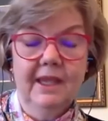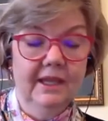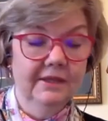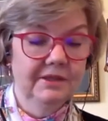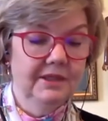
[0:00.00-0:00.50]

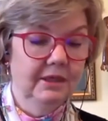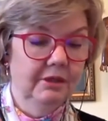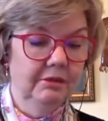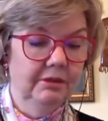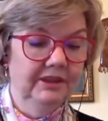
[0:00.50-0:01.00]
And
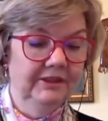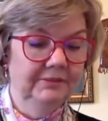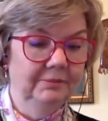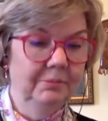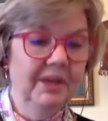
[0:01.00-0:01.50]
so,
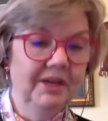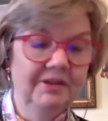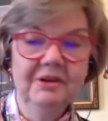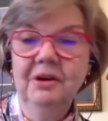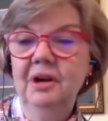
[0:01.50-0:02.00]
um, but
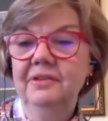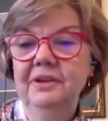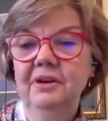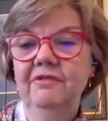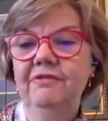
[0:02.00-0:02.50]
there,
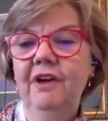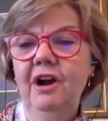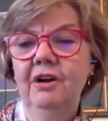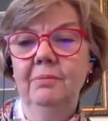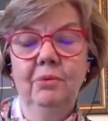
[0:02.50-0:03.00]
there are
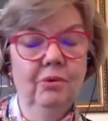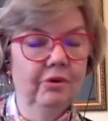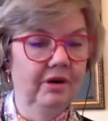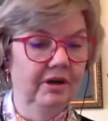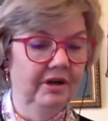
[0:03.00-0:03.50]
far
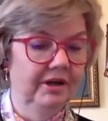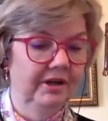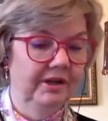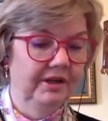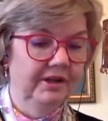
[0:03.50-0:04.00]
more.
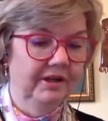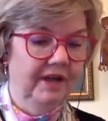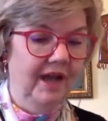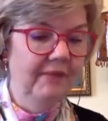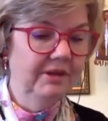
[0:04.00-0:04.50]

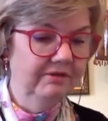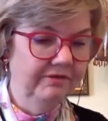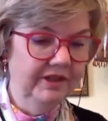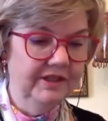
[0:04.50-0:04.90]
I'm convinced.